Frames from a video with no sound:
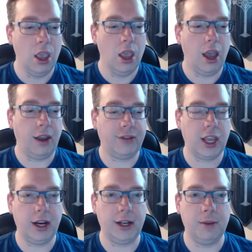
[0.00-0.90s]
I've
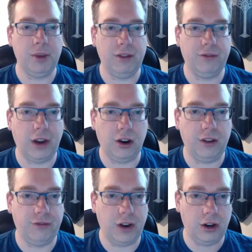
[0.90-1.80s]
cut it to be
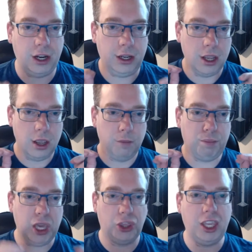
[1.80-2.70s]
very, very
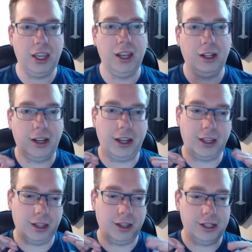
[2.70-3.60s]
pithy,
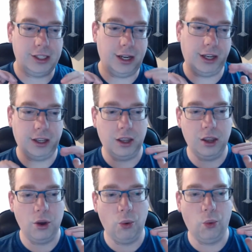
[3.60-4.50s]
like it's like
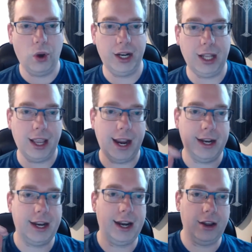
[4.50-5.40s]
one
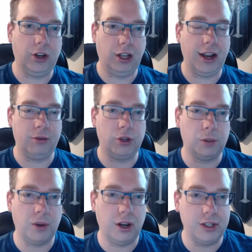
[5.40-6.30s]
line and another line
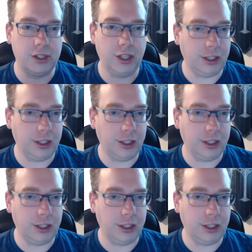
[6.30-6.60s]
response.